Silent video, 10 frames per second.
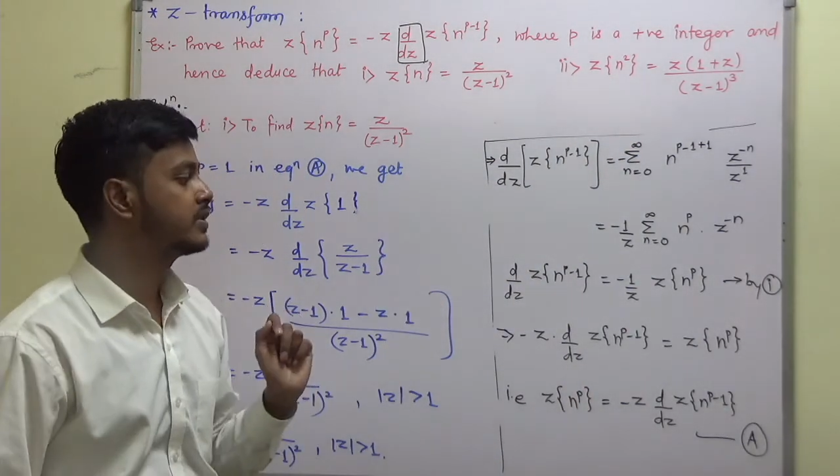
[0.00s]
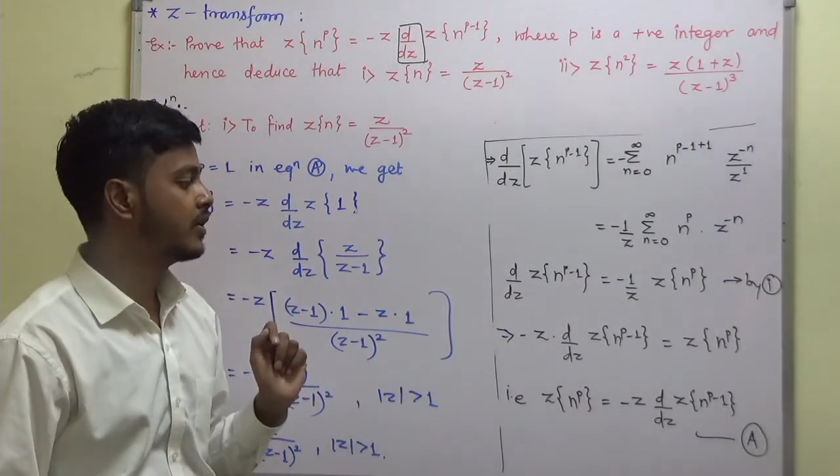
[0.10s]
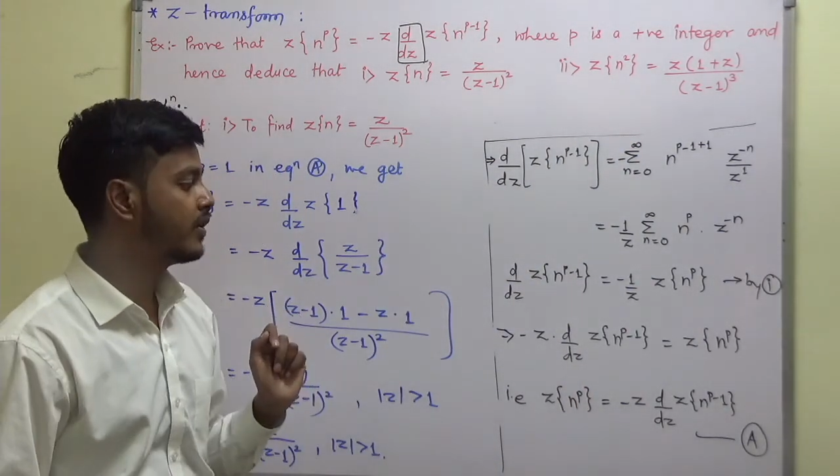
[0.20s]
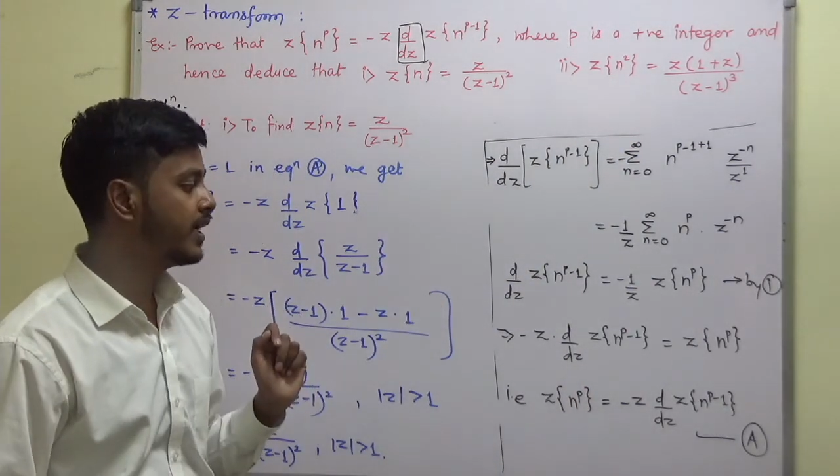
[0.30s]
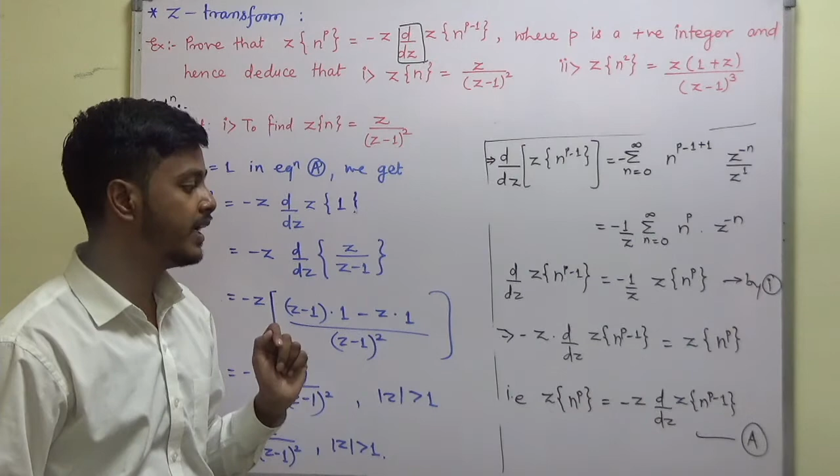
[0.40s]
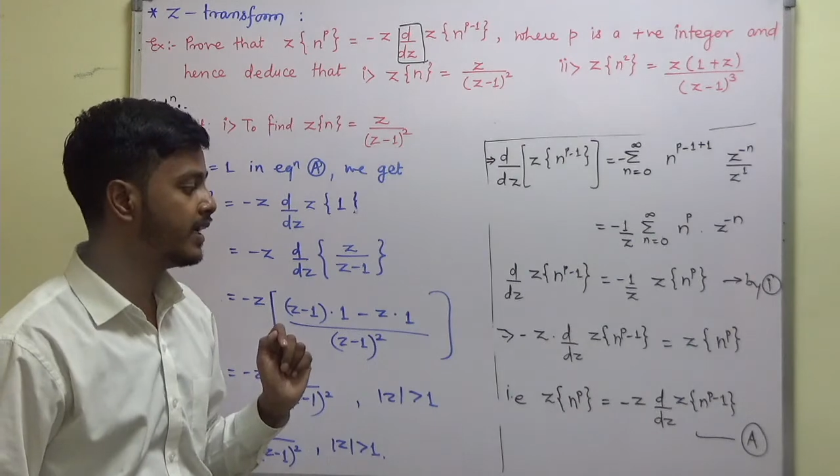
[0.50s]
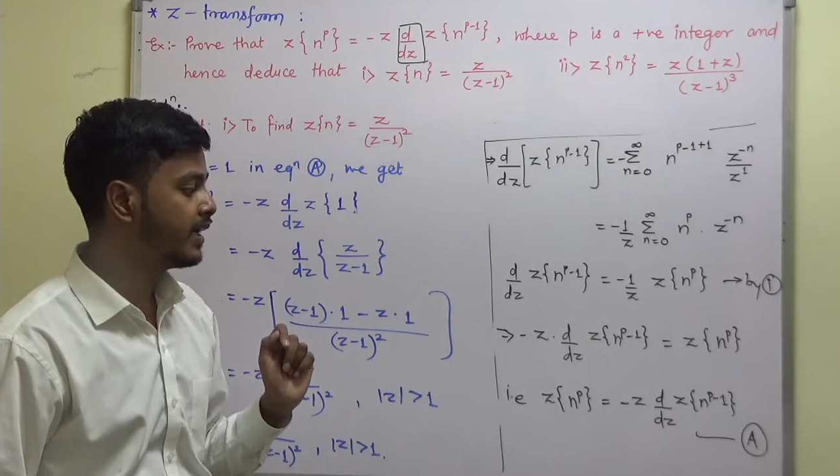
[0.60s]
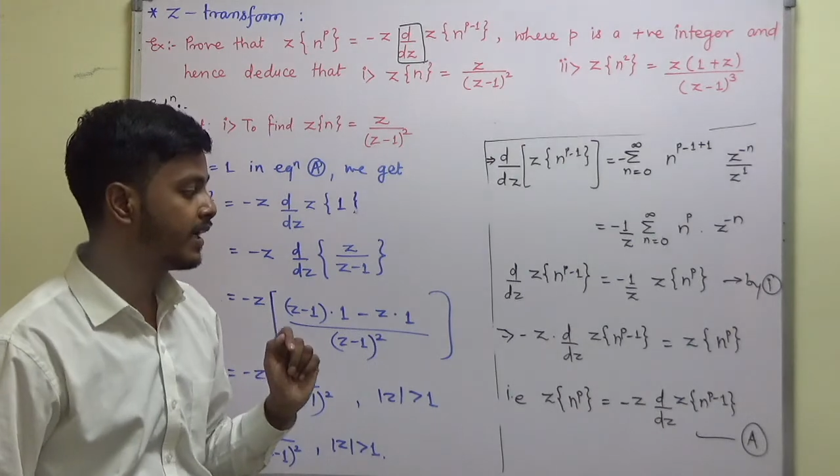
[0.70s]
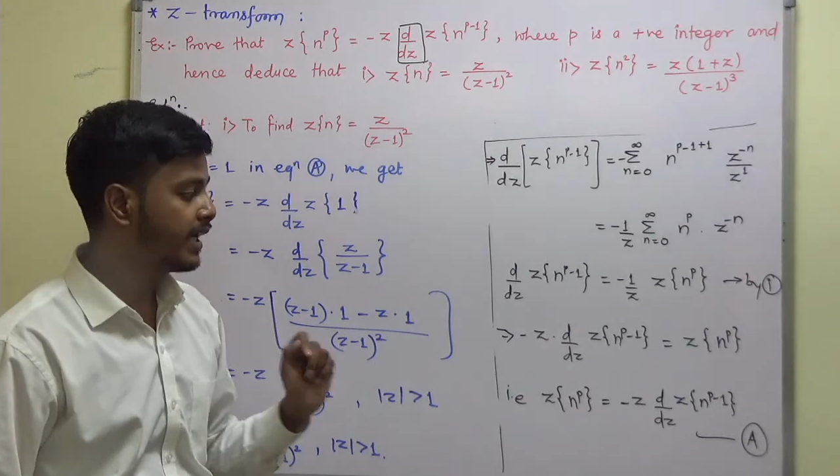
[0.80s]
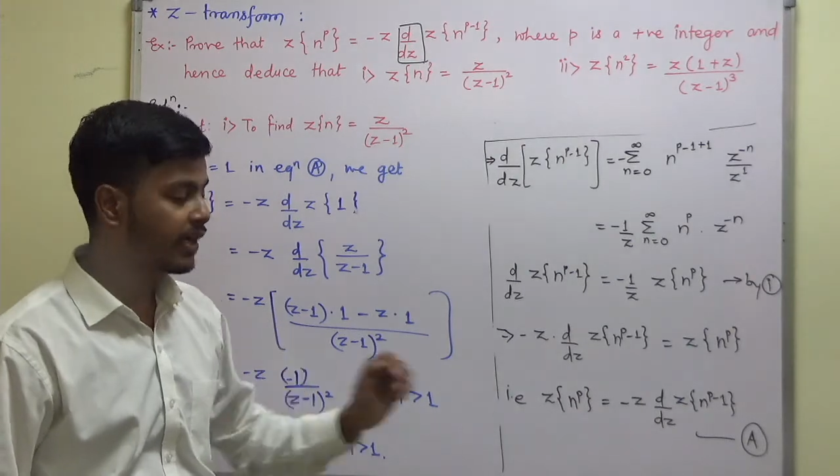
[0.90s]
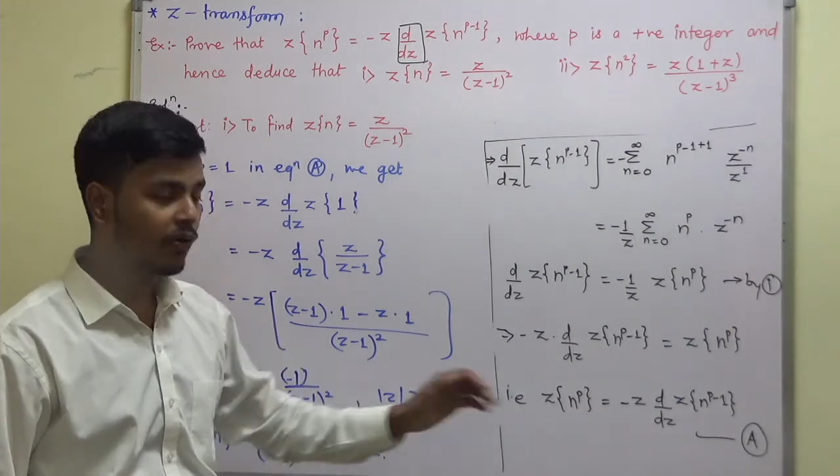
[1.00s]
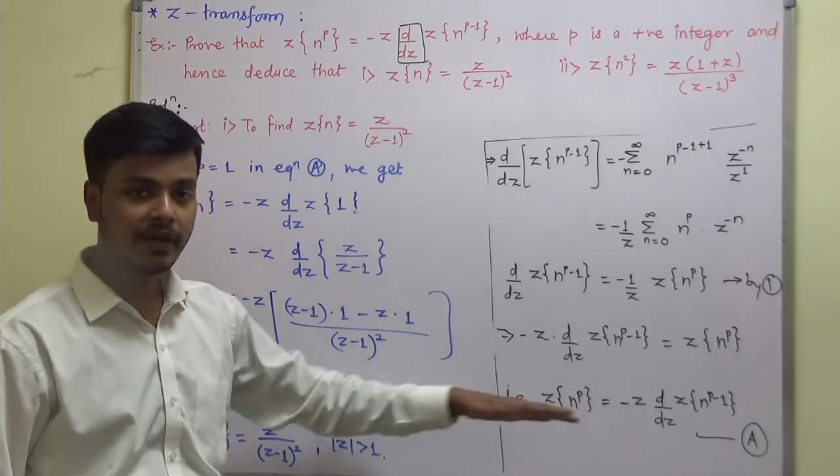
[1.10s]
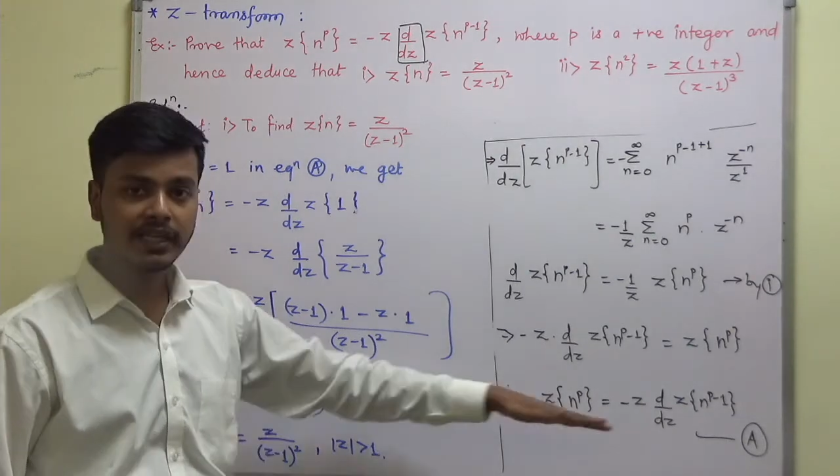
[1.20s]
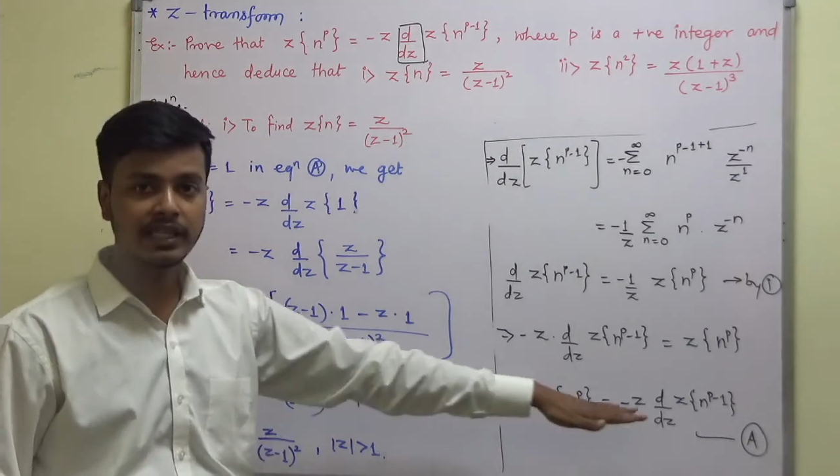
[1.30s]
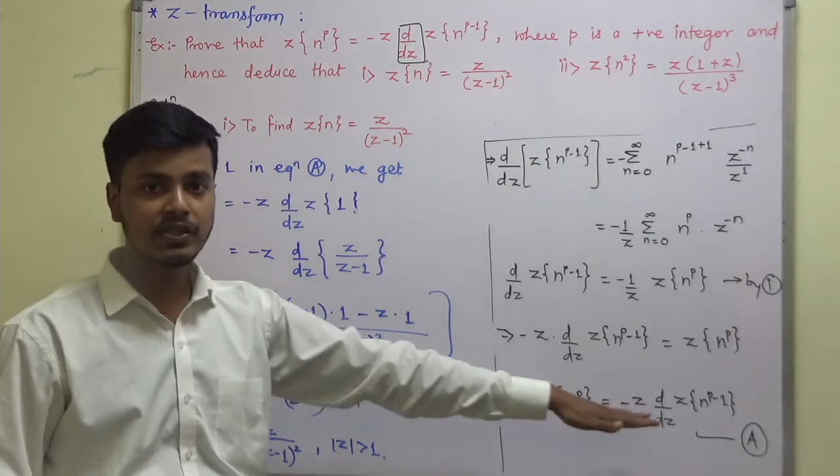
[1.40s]
Okay, and
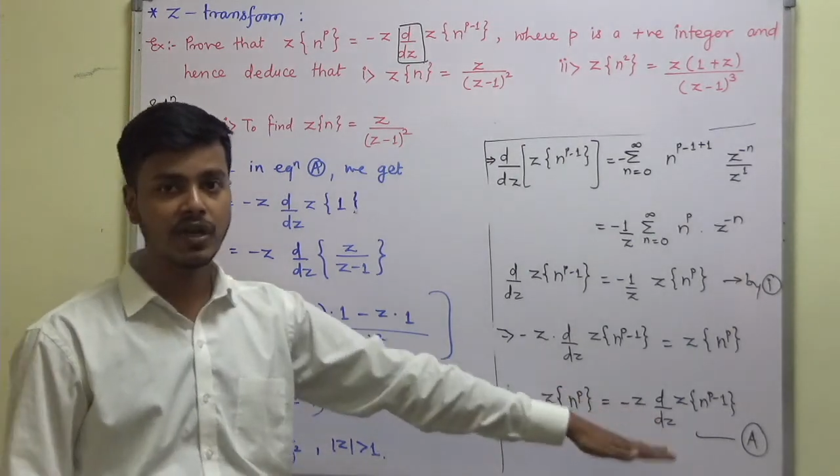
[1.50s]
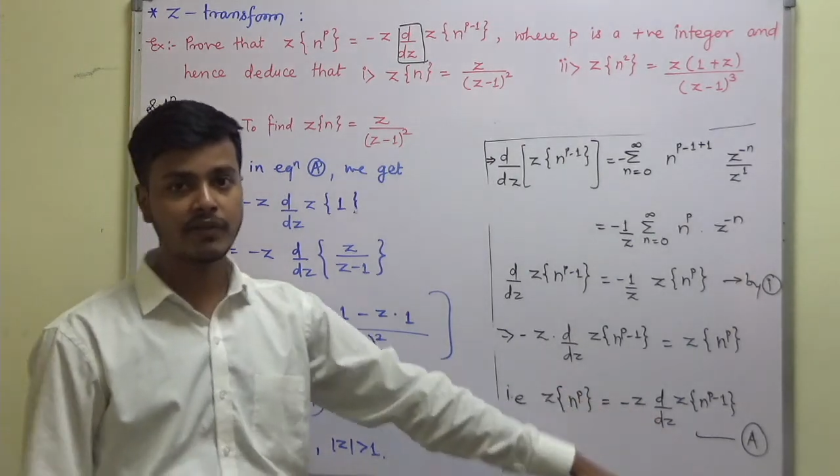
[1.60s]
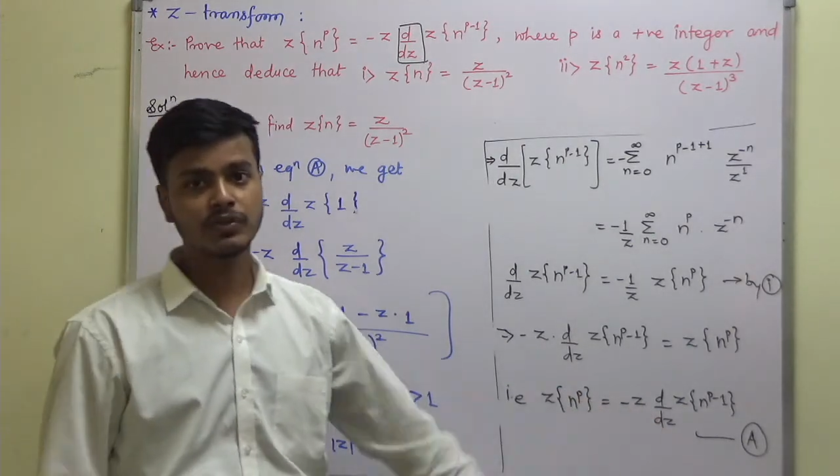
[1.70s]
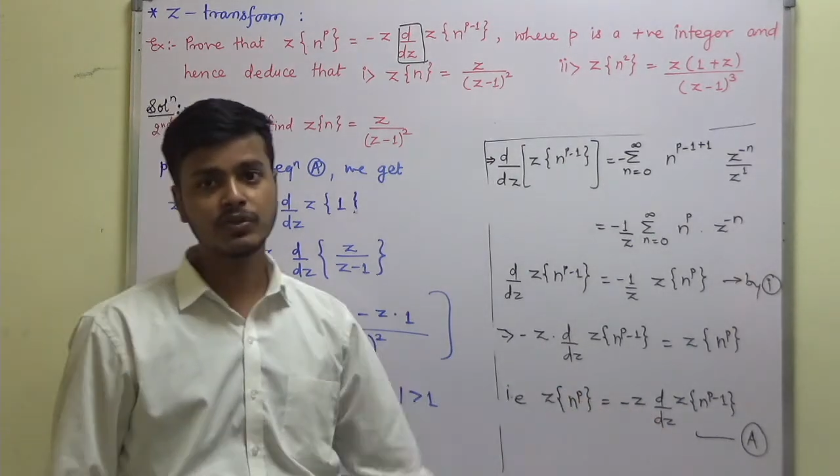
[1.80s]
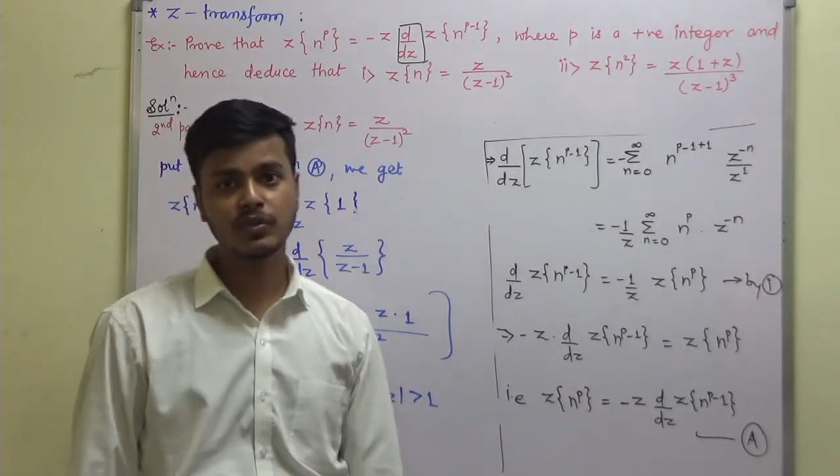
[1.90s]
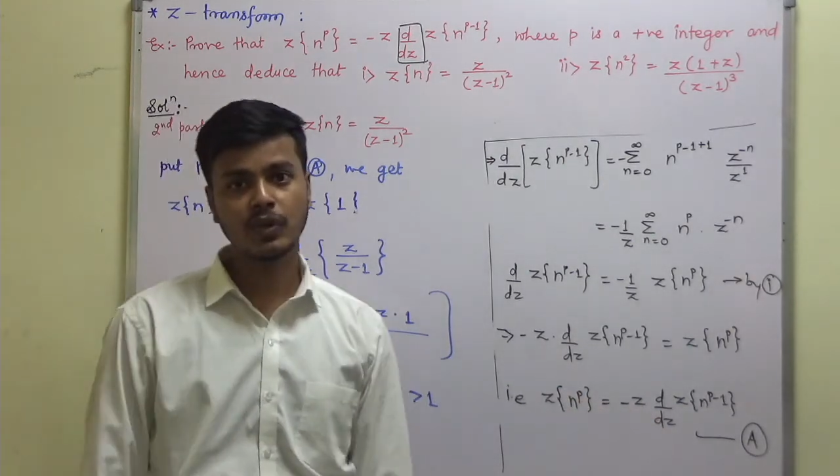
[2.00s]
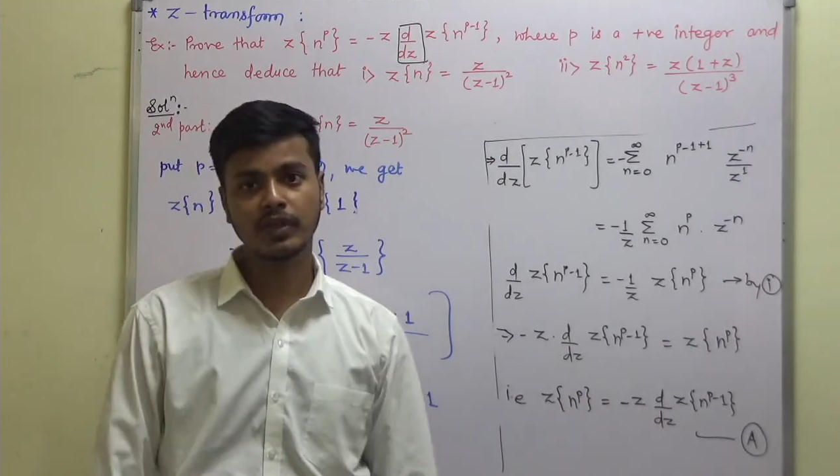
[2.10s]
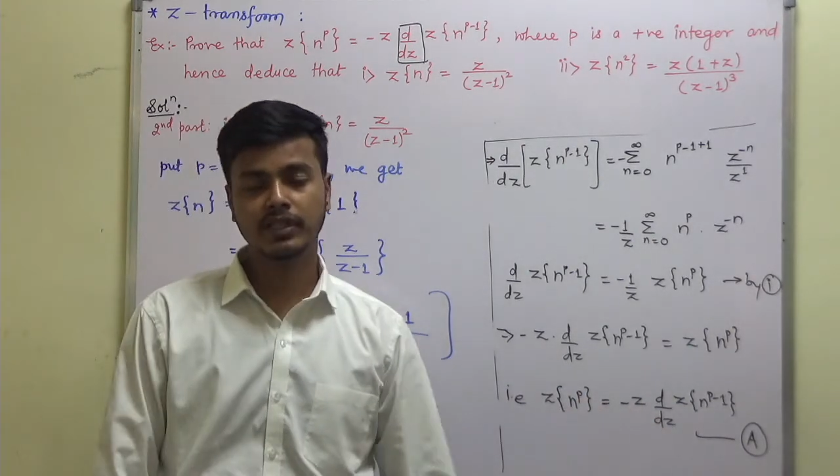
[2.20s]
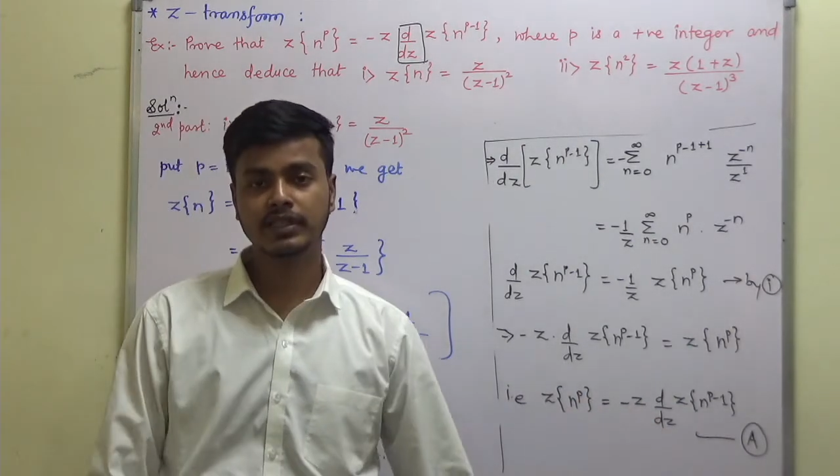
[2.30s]
accordingly you have to solve.